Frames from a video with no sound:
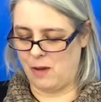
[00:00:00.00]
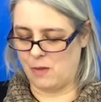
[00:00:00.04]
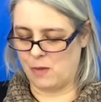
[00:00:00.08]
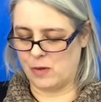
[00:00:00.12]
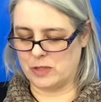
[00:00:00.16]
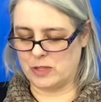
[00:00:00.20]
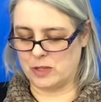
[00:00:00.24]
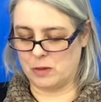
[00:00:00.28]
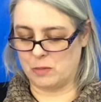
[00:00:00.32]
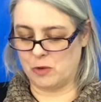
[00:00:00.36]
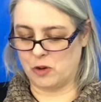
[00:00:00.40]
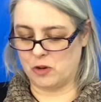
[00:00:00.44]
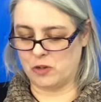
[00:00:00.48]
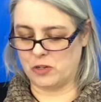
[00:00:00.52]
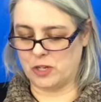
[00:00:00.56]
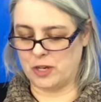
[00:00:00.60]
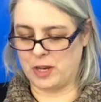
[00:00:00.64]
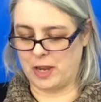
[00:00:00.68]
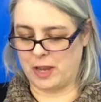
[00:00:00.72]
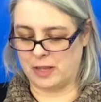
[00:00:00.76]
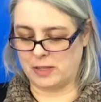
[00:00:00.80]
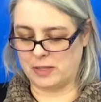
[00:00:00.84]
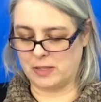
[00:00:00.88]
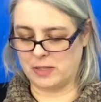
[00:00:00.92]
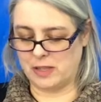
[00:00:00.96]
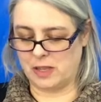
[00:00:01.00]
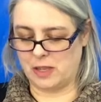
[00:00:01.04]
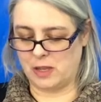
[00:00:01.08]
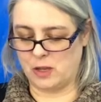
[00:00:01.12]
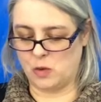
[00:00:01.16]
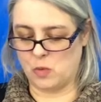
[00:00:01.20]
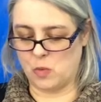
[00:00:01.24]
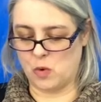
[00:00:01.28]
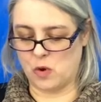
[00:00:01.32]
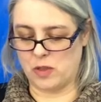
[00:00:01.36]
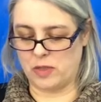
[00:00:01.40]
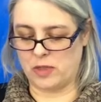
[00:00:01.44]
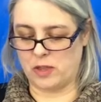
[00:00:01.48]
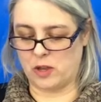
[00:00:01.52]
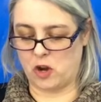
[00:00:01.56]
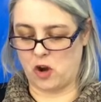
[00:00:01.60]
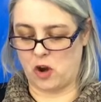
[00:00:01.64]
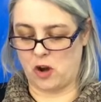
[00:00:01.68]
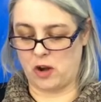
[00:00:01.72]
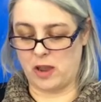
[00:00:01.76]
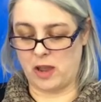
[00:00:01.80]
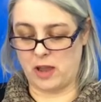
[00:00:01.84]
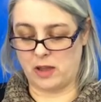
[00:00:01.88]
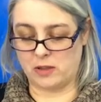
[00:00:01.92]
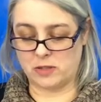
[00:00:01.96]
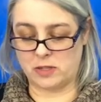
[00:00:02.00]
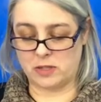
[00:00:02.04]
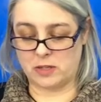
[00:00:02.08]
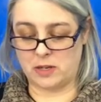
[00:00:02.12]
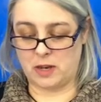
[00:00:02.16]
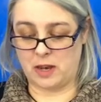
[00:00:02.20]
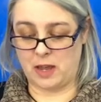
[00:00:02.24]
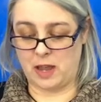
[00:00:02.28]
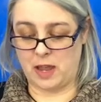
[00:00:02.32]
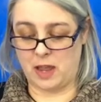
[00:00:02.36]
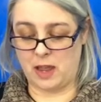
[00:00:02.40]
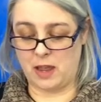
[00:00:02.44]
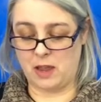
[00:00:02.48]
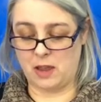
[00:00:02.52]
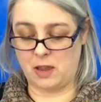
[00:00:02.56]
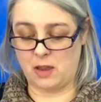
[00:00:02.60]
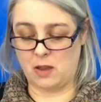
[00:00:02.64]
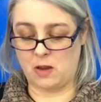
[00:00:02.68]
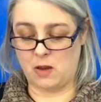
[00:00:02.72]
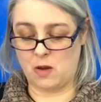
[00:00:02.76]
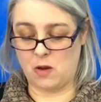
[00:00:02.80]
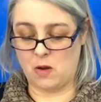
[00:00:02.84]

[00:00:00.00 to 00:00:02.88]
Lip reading: "Was it mere chance that you were in the guardhouse today?